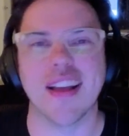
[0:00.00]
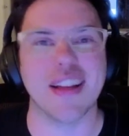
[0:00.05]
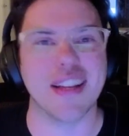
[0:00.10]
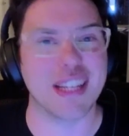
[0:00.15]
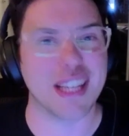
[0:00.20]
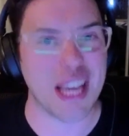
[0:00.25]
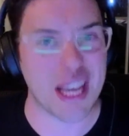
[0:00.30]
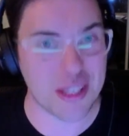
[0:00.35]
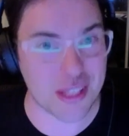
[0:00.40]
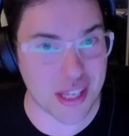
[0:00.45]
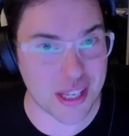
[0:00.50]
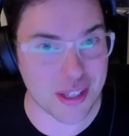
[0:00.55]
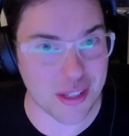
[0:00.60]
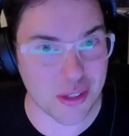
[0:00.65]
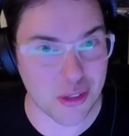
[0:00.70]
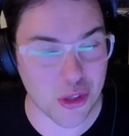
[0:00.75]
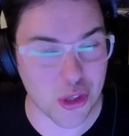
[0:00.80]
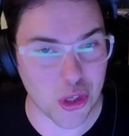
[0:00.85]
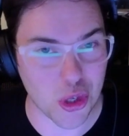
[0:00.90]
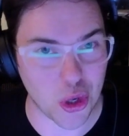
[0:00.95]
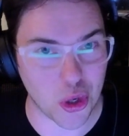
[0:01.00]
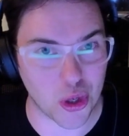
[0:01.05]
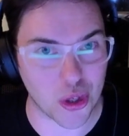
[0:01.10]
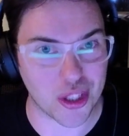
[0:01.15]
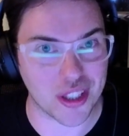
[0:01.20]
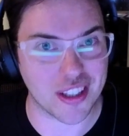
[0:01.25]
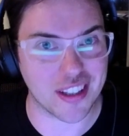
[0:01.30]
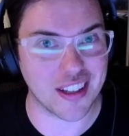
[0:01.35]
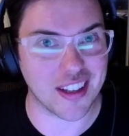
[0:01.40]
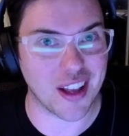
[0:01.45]
in case it hasn't
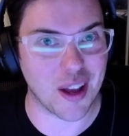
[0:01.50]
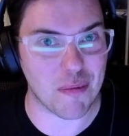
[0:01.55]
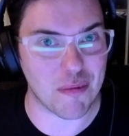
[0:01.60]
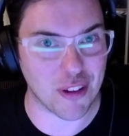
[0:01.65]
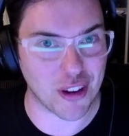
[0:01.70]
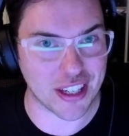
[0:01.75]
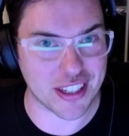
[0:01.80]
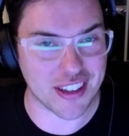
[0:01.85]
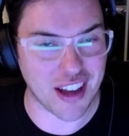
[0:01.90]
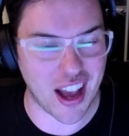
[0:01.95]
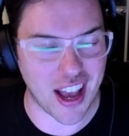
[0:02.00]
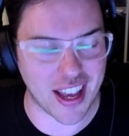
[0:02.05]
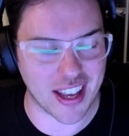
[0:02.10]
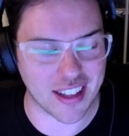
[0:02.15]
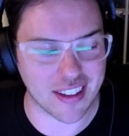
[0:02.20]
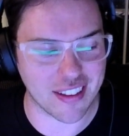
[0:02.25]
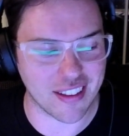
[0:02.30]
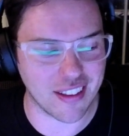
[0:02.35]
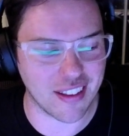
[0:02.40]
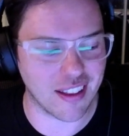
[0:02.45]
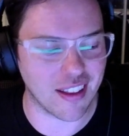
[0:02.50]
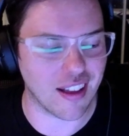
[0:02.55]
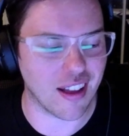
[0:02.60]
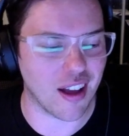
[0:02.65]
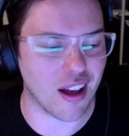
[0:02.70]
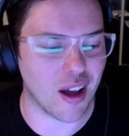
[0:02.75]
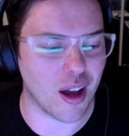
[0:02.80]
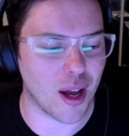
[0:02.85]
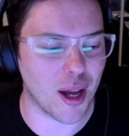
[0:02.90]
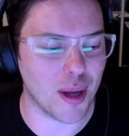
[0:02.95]
showed, I'm very tired,
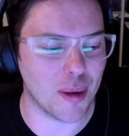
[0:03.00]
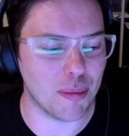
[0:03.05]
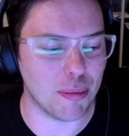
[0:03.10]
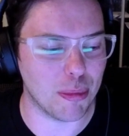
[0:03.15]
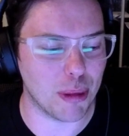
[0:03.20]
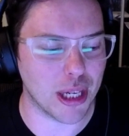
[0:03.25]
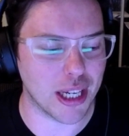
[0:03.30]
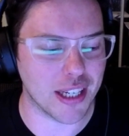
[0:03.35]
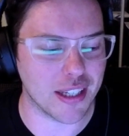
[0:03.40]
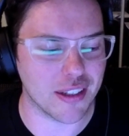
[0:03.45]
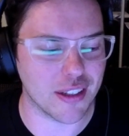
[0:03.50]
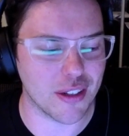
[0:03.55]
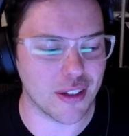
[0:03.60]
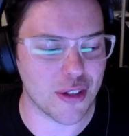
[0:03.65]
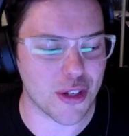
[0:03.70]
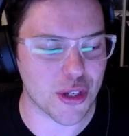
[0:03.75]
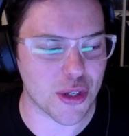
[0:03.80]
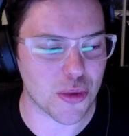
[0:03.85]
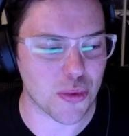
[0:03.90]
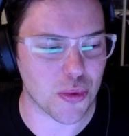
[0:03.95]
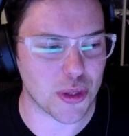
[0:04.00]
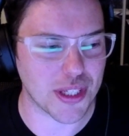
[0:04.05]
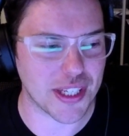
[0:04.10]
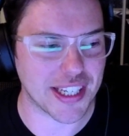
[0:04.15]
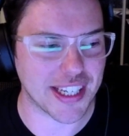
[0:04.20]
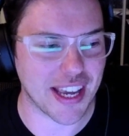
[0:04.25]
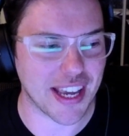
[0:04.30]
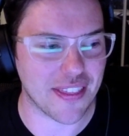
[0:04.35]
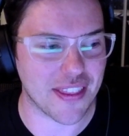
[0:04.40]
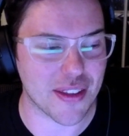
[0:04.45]
but just wanted to
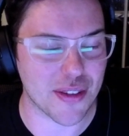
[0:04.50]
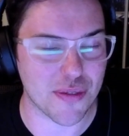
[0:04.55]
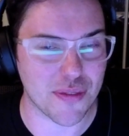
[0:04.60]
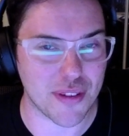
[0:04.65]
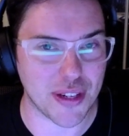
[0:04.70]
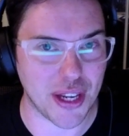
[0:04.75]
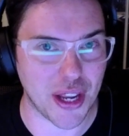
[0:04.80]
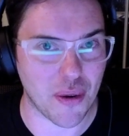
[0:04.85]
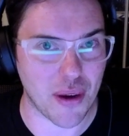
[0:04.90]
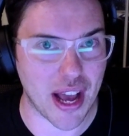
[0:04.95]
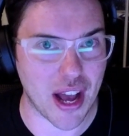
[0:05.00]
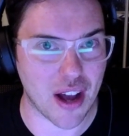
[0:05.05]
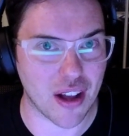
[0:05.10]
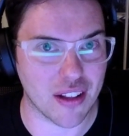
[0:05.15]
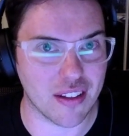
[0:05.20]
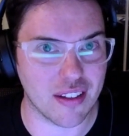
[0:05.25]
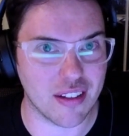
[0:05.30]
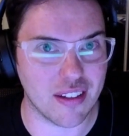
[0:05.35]
get this video out.